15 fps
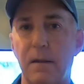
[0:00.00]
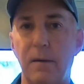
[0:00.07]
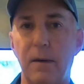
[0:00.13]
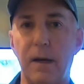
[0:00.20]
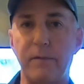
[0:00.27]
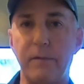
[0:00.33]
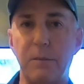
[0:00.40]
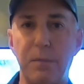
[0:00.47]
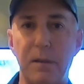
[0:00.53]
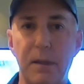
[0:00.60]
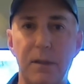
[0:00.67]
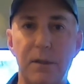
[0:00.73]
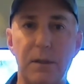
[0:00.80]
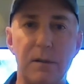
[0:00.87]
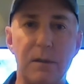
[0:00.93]
you have to
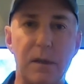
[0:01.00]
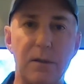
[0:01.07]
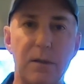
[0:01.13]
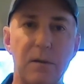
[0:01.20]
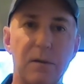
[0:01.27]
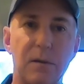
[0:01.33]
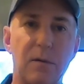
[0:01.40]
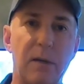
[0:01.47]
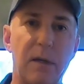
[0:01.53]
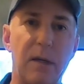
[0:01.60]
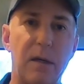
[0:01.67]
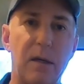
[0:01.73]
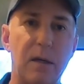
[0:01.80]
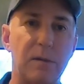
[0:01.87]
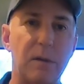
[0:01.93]
pinch and touch the
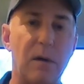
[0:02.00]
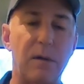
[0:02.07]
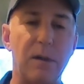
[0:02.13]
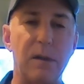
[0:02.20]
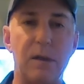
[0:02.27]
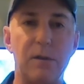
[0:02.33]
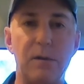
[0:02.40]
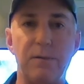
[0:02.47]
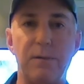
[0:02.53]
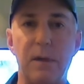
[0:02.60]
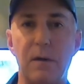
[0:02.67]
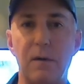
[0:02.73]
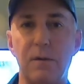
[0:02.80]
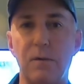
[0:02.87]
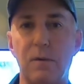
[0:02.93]
screen, and it's hard to get your
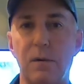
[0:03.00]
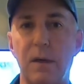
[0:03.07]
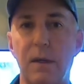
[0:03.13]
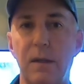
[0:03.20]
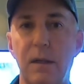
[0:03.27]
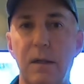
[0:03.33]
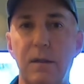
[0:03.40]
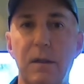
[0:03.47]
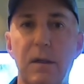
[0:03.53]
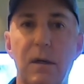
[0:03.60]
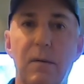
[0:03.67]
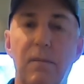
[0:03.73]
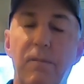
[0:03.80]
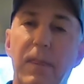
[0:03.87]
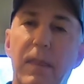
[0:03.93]
fingers where they need to go.